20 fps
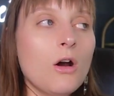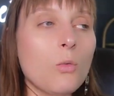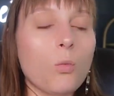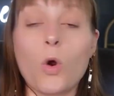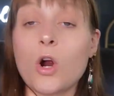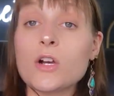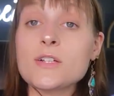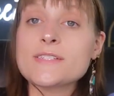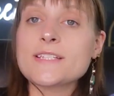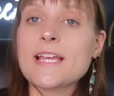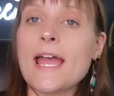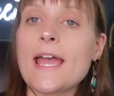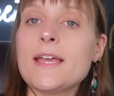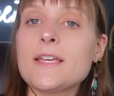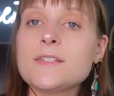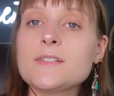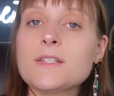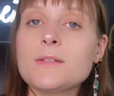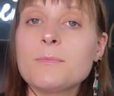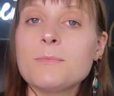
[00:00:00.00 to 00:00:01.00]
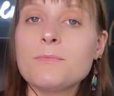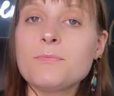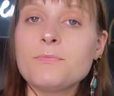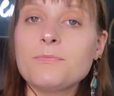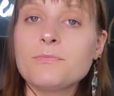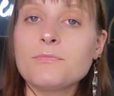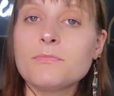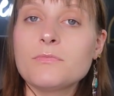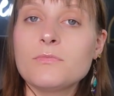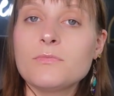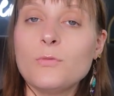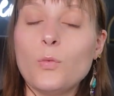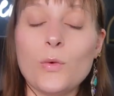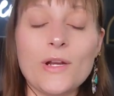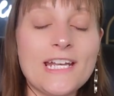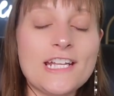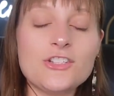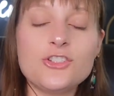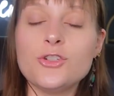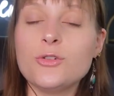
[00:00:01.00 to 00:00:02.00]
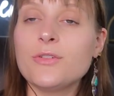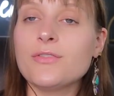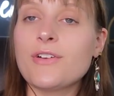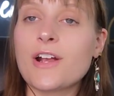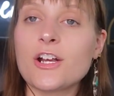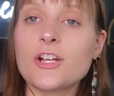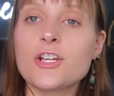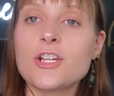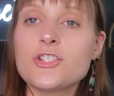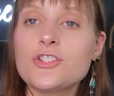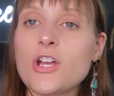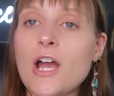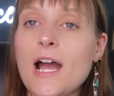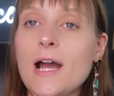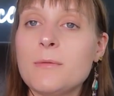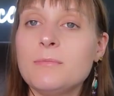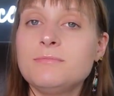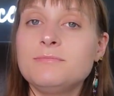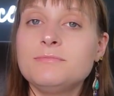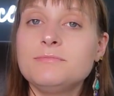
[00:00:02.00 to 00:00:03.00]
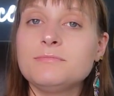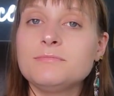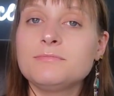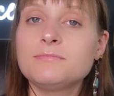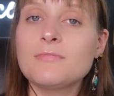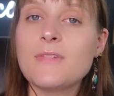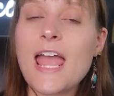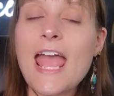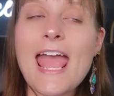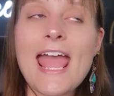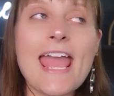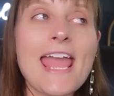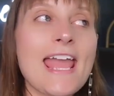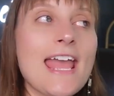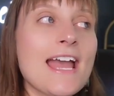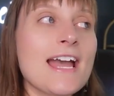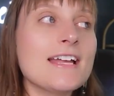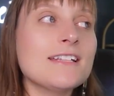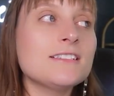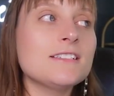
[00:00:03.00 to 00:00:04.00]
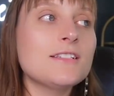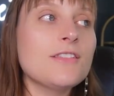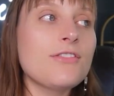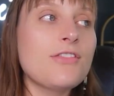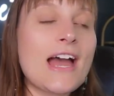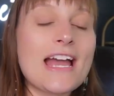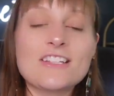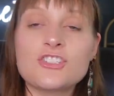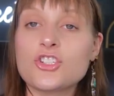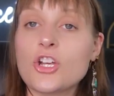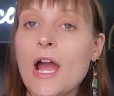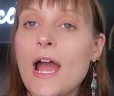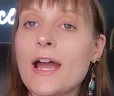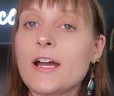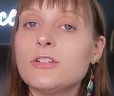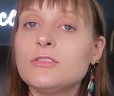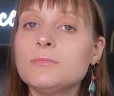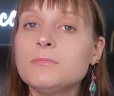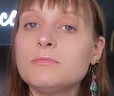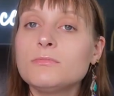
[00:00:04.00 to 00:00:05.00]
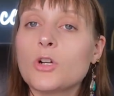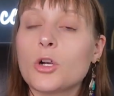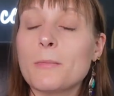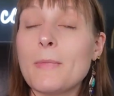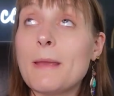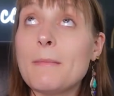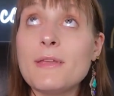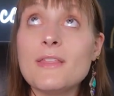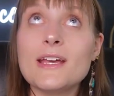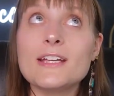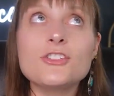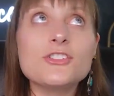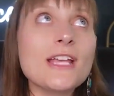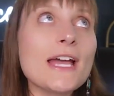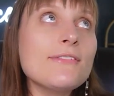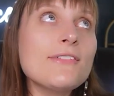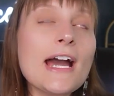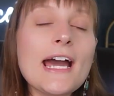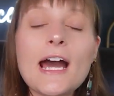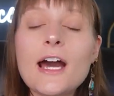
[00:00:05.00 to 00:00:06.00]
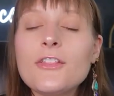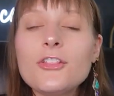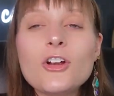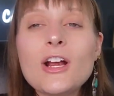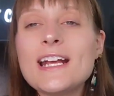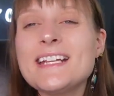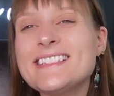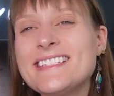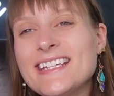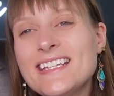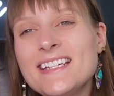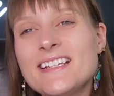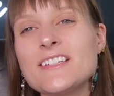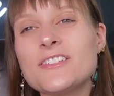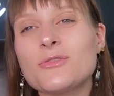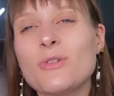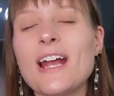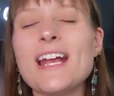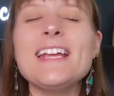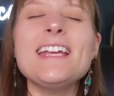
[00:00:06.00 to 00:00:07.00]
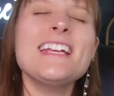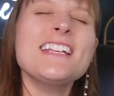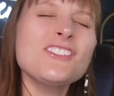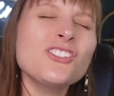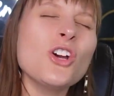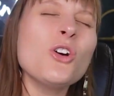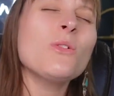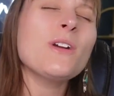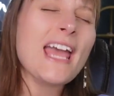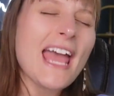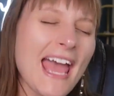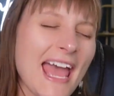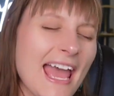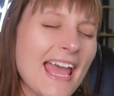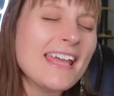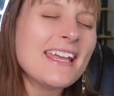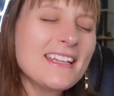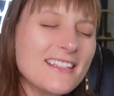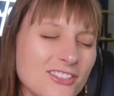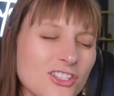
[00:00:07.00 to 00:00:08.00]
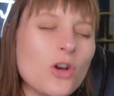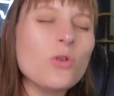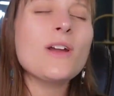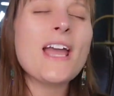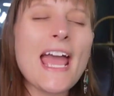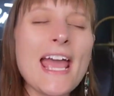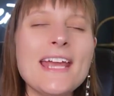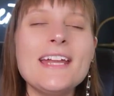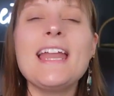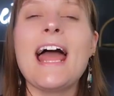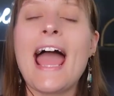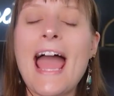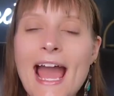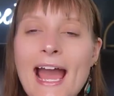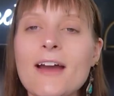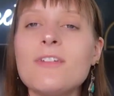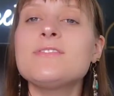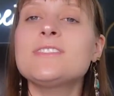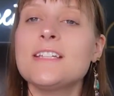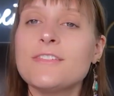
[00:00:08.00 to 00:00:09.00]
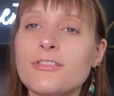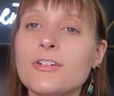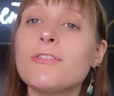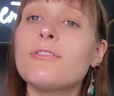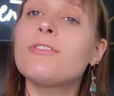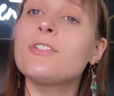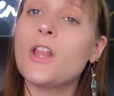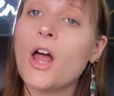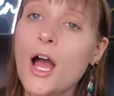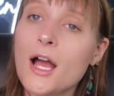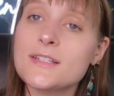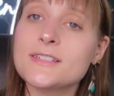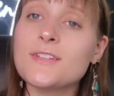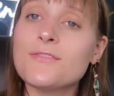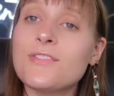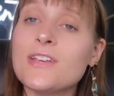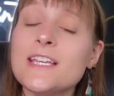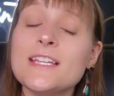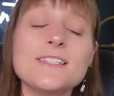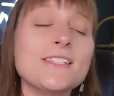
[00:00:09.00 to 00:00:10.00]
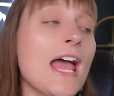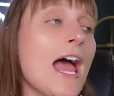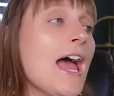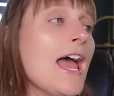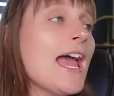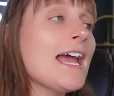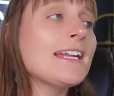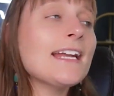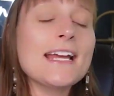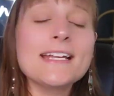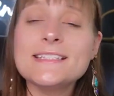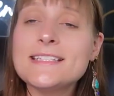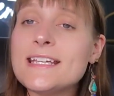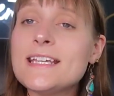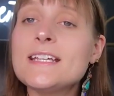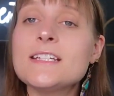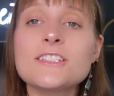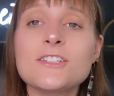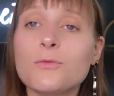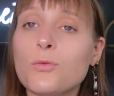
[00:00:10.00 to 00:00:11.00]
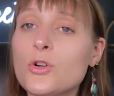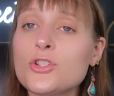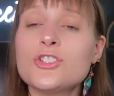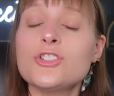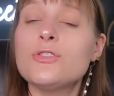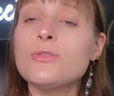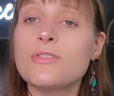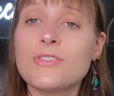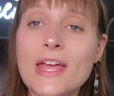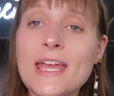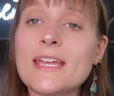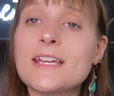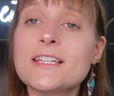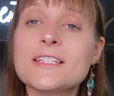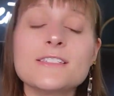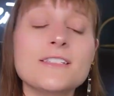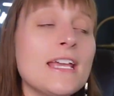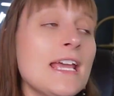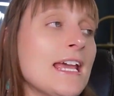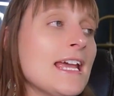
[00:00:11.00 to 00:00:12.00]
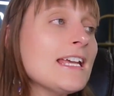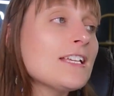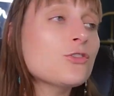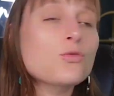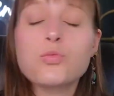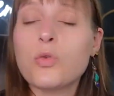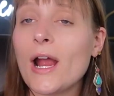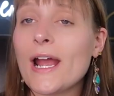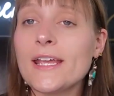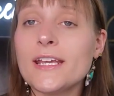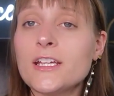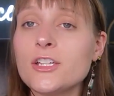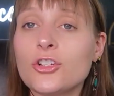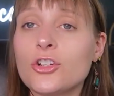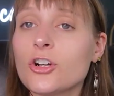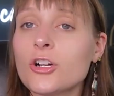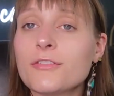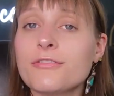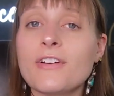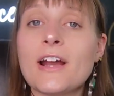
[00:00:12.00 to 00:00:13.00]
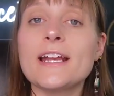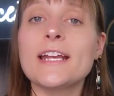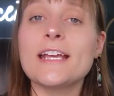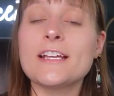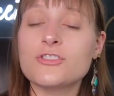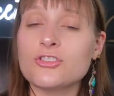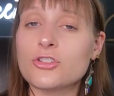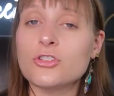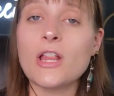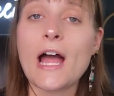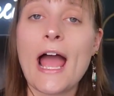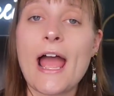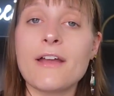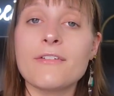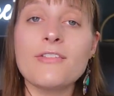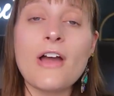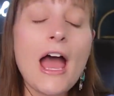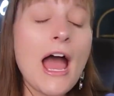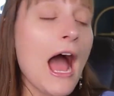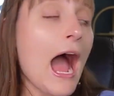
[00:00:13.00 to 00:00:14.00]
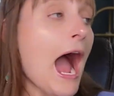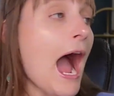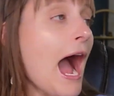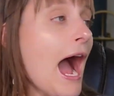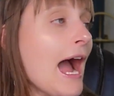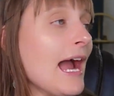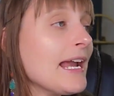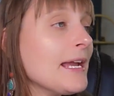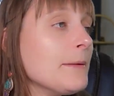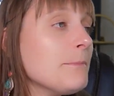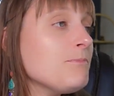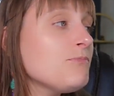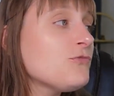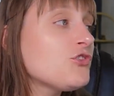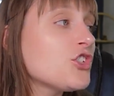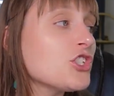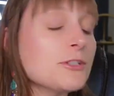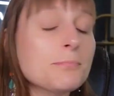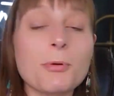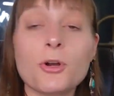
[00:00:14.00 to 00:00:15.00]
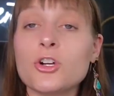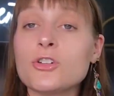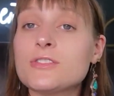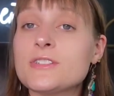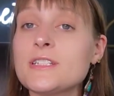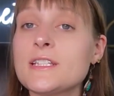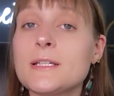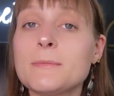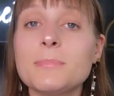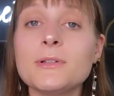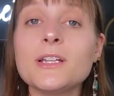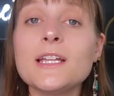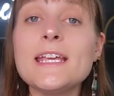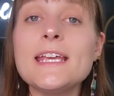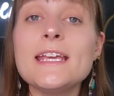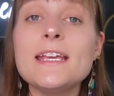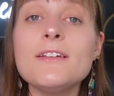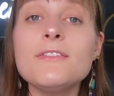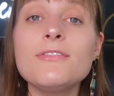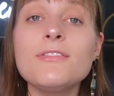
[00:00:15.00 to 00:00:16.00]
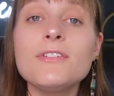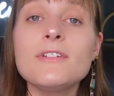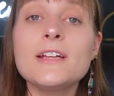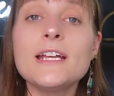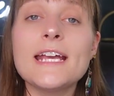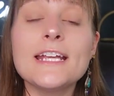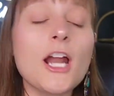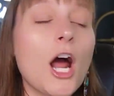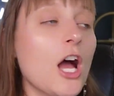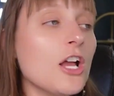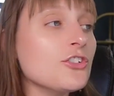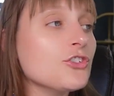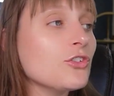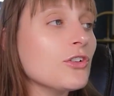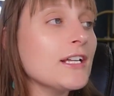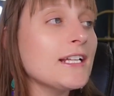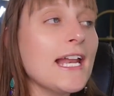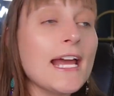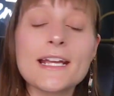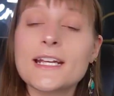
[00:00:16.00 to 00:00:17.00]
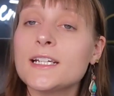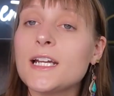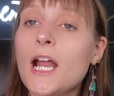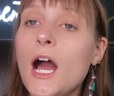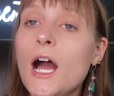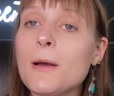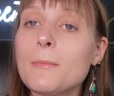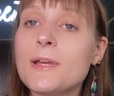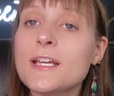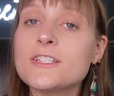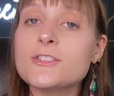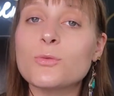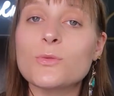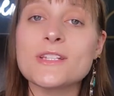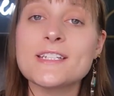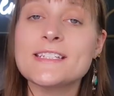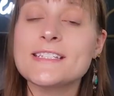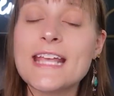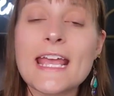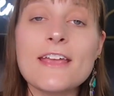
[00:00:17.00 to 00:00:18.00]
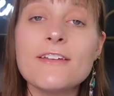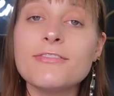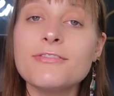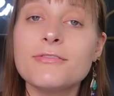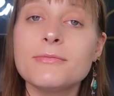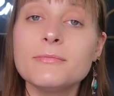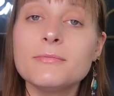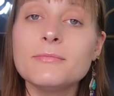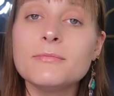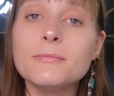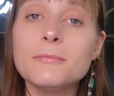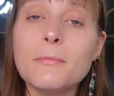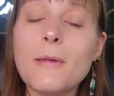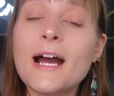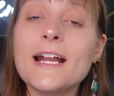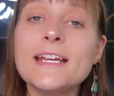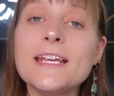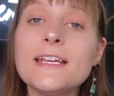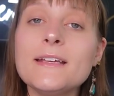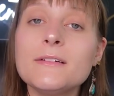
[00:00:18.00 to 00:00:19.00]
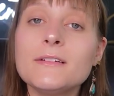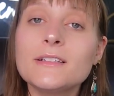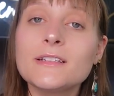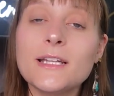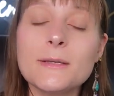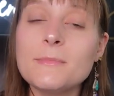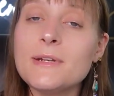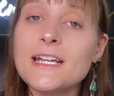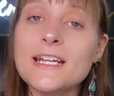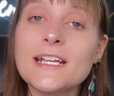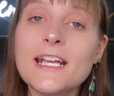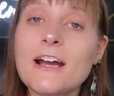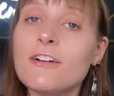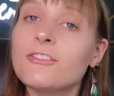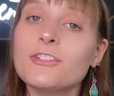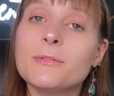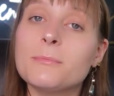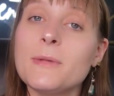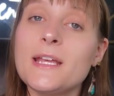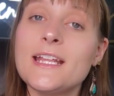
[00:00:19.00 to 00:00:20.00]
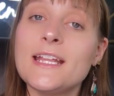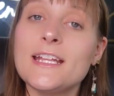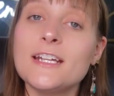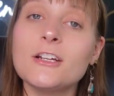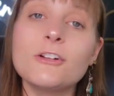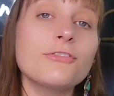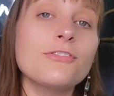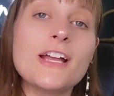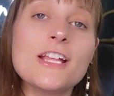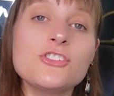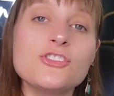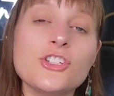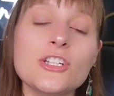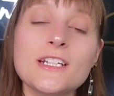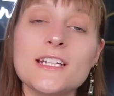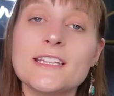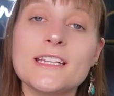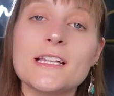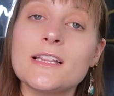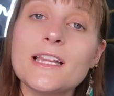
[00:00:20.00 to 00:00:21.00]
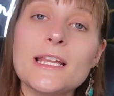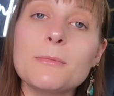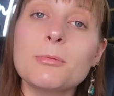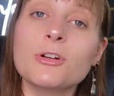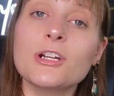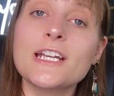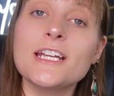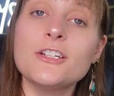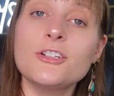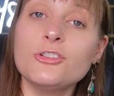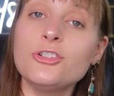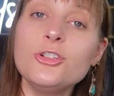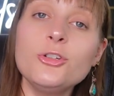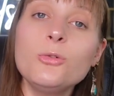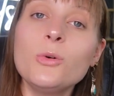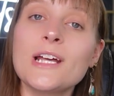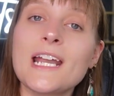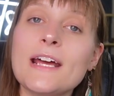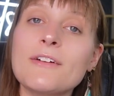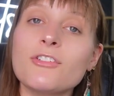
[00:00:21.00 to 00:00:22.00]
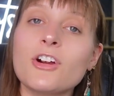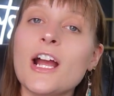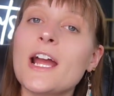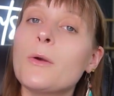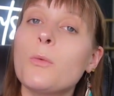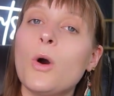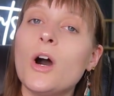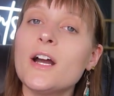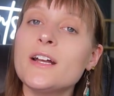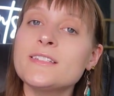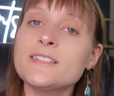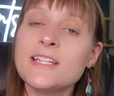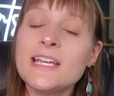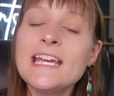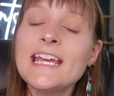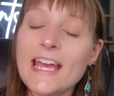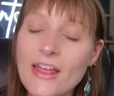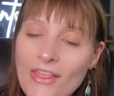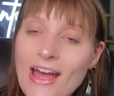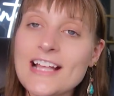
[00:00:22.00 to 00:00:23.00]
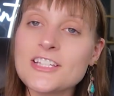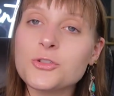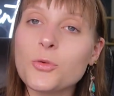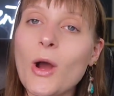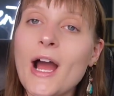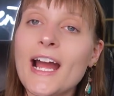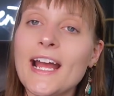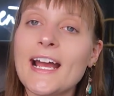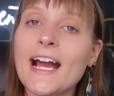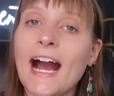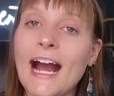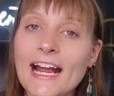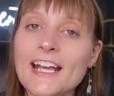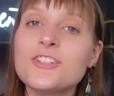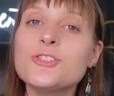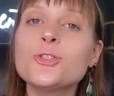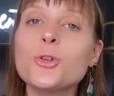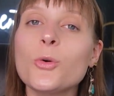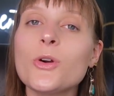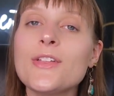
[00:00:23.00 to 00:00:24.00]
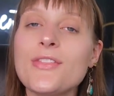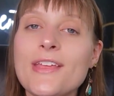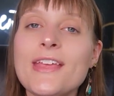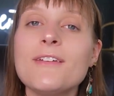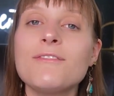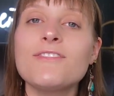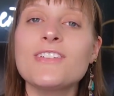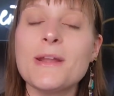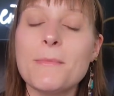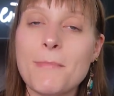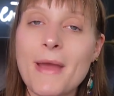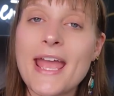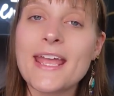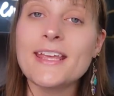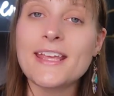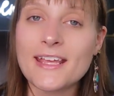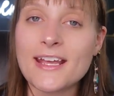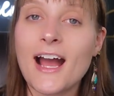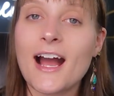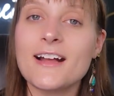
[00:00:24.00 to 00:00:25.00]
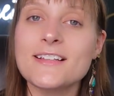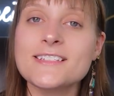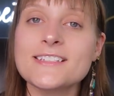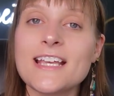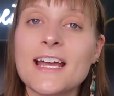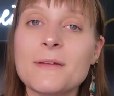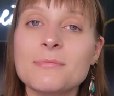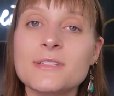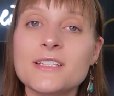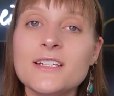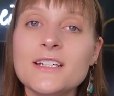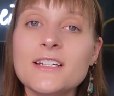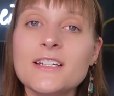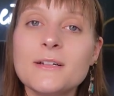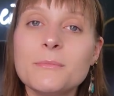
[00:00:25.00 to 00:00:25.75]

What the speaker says: Worst case, we didn't do a very good job, and that child, or maybe they just have other ideas, right? It's okay. It's okay to have different philosophies and ideas of what you think is right in your financial life. I just personally believe in Austrian economics with safe money, limited government intervention, and the liberty to do whatever I want. And that's why I enjoyed the infinite banking concept.